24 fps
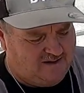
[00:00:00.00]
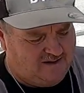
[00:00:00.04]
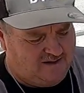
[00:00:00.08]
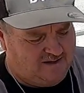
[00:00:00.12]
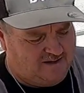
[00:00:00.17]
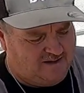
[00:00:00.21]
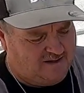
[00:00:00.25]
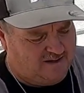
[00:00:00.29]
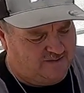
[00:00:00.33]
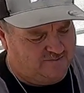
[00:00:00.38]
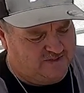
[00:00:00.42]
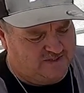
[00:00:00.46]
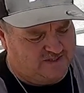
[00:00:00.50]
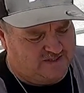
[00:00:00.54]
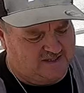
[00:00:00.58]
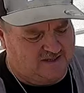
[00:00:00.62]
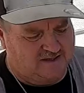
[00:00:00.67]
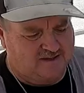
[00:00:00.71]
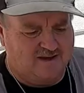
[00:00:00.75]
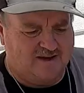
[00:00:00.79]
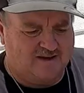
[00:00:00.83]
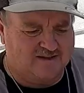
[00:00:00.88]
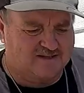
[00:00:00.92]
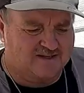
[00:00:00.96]
And I would say
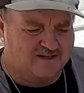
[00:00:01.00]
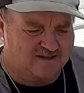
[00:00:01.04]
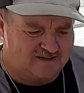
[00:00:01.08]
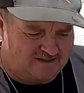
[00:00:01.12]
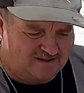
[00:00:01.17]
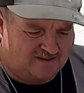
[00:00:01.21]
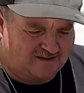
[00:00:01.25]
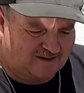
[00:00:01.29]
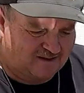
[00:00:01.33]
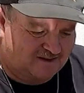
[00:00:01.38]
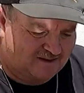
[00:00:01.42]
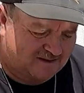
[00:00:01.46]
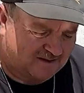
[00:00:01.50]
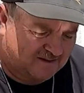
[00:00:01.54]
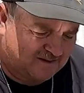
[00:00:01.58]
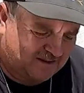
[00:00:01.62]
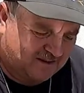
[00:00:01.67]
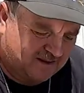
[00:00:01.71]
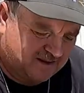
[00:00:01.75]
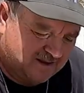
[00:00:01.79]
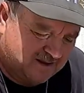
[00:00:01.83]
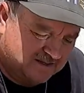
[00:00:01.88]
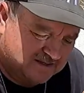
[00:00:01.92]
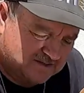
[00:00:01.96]
yes.
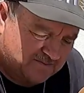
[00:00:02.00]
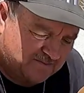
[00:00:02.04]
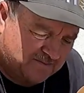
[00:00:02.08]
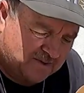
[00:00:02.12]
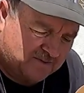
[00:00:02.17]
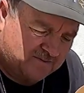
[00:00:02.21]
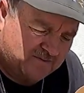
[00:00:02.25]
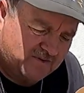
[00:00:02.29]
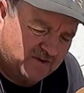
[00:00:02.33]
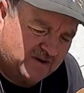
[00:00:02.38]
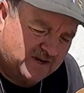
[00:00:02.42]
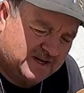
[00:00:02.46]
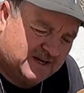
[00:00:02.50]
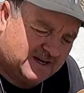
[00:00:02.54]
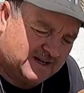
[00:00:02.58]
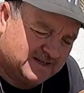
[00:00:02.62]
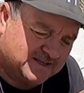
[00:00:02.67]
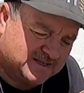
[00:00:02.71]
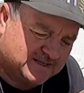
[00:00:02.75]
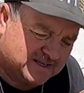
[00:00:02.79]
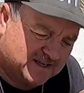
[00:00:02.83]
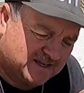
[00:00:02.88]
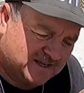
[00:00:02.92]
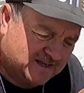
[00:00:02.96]
It's been very
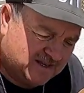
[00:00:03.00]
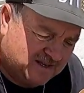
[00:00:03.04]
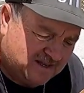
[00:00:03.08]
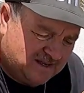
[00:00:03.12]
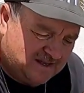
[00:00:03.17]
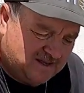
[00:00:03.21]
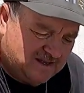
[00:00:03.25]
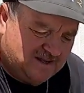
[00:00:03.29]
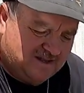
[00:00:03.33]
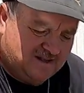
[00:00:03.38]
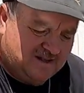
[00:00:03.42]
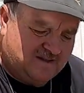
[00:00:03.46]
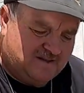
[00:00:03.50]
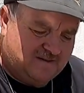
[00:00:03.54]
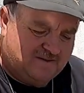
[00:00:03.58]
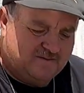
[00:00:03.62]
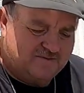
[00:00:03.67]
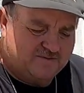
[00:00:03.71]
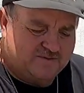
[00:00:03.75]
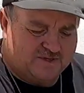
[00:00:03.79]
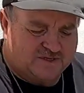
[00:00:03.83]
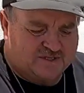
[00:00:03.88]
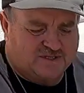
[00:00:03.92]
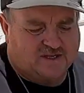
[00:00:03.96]
nice.
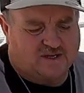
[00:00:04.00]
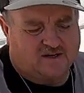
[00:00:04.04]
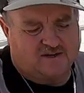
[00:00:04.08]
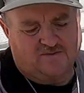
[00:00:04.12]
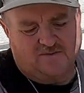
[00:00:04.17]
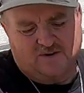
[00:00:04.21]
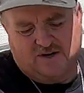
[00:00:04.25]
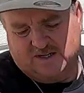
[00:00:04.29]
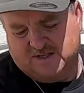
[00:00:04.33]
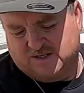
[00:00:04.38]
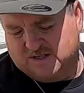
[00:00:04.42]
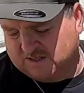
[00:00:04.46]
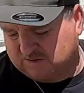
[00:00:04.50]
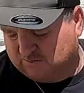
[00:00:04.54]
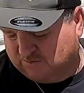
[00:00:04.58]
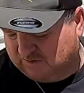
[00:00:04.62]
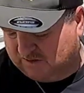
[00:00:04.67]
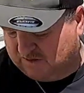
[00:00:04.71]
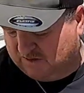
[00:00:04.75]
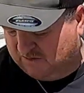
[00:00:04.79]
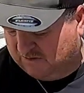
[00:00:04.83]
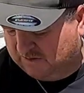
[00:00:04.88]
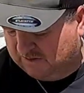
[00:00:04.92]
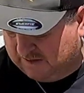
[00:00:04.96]
This set of ratchets
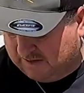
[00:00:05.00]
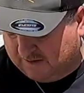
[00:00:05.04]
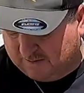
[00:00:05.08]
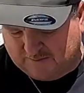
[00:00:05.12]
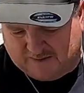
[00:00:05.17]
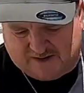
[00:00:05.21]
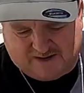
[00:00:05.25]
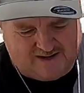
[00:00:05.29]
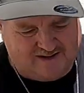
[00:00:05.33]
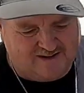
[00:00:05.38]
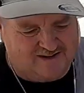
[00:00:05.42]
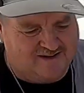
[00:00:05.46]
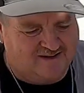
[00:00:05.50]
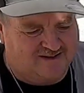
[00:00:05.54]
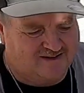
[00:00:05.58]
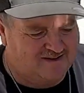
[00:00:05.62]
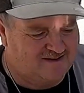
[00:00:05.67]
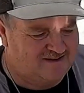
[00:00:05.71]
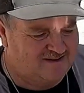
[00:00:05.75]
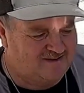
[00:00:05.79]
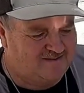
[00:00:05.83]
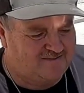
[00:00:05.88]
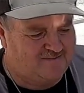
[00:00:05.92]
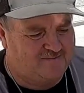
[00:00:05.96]
will go in that bag.
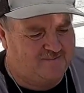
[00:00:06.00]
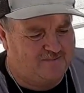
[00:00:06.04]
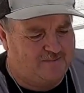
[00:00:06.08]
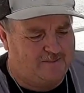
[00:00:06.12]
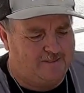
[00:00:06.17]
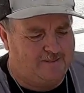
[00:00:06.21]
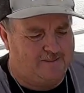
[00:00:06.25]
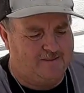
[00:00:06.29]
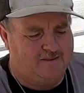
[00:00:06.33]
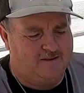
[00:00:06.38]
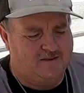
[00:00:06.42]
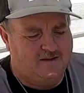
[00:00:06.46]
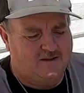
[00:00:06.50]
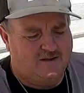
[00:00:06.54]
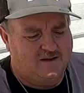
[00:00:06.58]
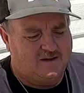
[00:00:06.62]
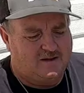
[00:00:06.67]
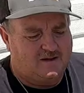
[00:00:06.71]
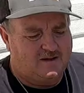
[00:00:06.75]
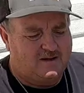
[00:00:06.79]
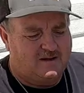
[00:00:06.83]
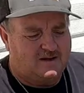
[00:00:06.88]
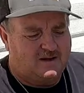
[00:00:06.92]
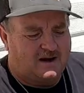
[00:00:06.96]

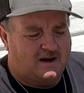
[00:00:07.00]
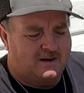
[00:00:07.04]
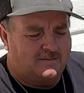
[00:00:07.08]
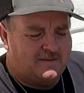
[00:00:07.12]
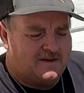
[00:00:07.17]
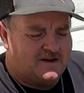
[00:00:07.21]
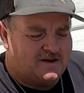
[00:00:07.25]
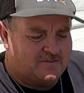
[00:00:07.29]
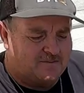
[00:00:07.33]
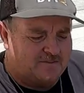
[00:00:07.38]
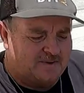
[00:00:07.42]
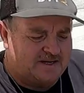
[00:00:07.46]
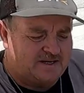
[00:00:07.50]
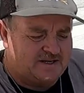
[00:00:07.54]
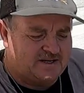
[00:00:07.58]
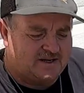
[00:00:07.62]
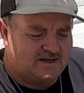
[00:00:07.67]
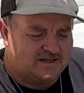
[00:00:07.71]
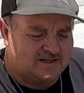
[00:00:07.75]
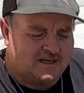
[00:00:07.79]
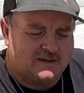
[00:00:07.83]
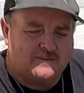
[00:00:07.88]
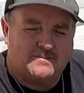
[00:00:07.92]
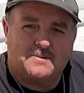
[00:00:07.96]
I may or may
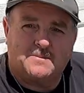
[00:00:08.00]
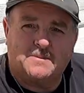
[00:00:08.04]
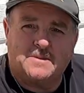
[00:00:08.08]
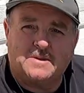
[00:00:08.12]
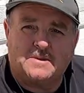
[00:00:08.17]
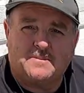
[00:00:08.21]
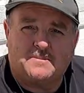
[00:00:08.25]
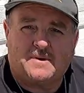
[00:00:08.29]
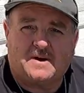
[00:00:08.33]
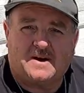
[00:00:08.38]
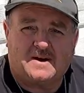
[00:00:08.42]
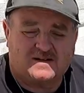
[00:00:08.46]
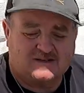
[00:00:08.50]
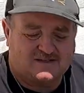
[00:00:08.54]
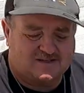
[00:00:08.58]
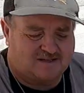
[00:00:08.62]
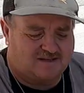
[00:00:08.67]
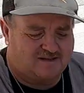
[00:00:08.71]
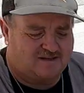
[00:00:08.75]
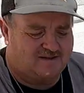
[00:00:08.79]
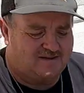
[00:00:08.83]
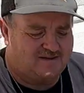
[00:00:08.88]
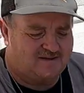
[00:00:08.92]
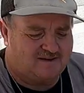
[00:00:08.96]
not keep them in the
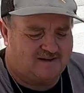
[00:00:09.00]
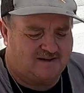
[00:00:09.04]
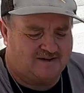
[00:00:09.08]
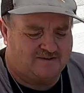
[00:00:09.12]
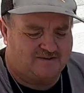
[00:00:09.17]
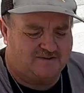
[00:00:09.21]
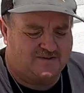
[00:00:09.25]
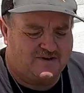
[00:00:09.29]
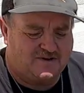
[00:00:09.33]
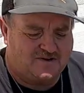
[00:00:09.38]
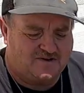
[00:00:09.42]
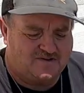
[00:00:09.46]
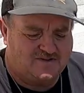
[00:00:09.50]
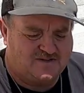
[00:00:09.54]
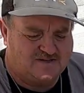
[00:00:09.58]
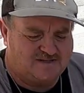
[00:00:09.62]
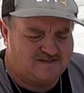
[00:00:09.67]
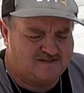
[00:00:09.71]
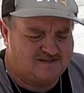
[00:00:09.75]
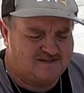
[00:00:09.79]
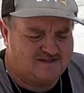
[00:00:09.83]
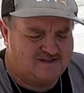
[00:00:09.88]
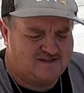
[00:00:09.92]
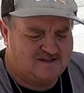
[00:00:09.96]
box. I don't know.
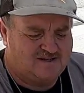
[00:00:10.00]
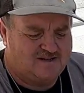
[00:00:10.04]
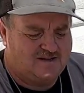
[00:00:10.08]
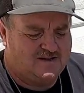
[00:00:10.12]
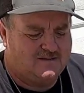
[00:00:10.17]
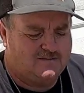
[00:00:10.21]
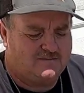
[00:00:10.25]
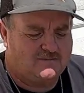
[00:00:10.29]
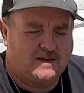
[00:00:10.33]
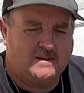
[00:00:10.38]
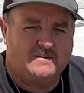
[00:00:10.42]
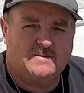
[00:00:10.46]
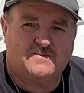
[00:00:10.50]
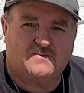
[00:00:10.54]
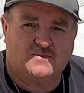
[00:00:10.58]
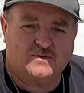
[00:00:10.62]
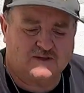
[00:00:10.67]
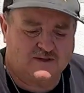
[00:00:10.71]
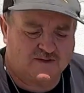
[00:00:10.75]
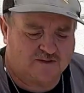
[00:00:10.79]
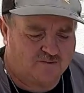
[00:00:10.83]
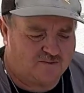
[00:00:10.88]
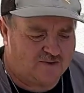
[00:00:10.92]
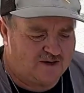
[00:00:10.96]
Maybe for
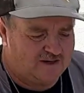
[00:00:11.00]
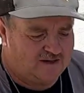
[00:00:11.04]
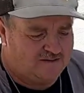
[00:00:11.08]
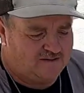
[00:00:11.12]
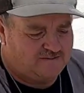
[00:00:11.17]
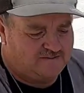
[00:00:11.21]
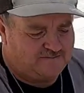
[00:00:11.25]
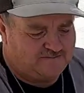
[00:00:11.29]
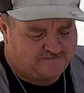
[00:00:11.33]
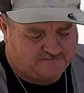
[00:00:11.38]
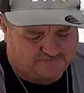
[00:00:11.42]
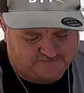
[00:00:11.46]
a little while.